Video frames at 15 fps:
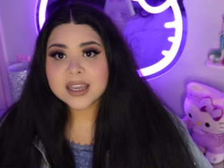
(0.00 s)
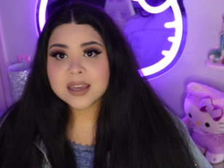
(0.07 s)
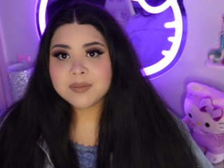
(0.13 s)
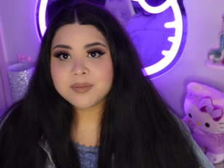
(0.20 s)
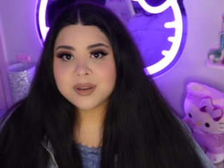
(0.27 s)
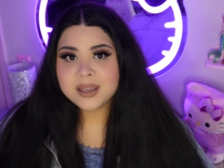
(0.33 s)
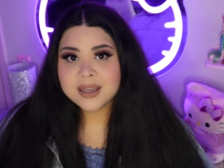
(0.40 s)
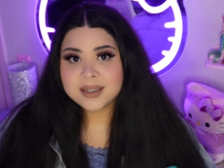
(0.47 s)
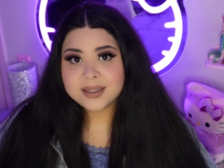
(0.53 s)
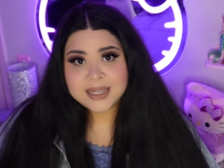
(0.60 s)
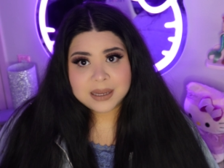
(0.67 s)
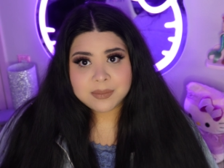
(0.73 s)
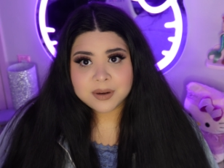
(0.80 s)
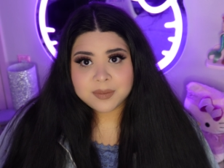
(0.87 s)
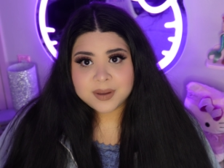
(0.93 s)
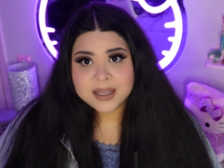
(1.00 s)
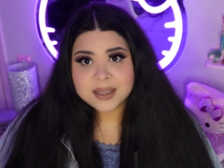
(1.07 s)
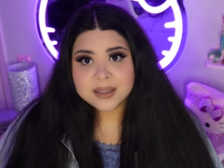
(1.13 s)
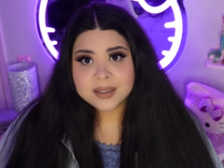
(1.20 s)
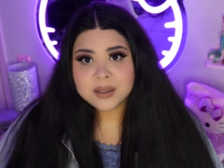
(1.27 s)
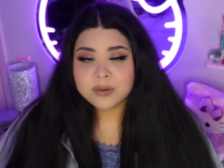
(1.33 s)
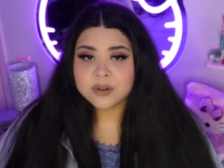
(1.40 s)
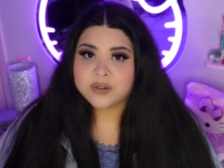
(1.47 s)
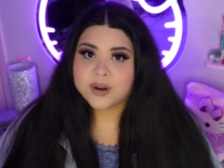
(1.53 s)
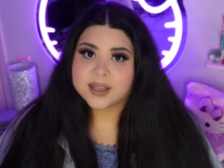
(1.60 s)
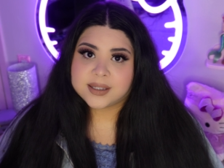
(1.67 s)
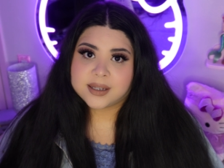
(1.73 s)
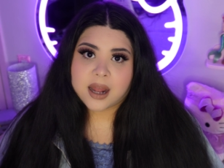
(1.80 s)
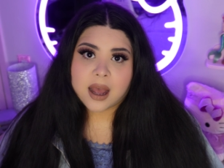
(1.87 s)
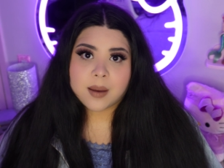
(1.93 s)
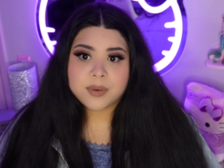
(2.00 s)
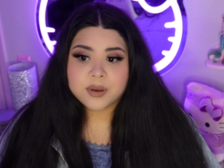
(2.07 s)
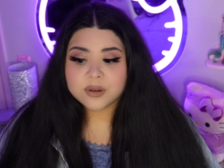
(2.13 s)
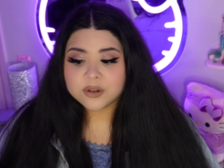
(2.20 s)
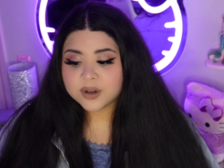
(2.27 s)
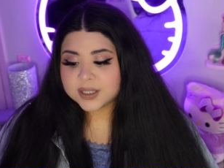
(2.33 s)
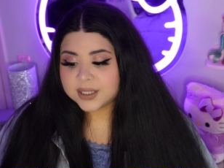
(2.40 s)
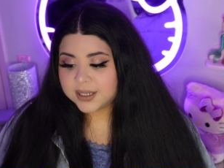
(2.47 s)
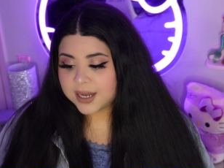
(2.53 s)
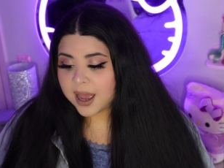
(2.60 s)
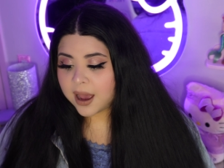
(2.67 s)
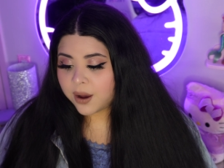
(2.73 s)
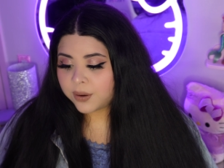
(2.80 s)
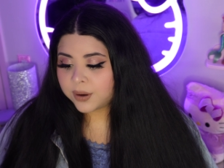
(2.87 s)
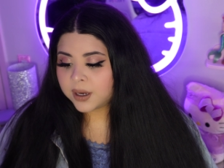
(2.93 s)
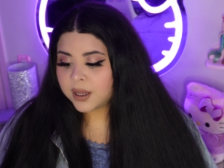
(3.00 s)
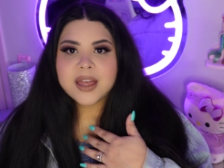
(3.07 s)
it can be a statement piece. You can dress it up, you can dress it down.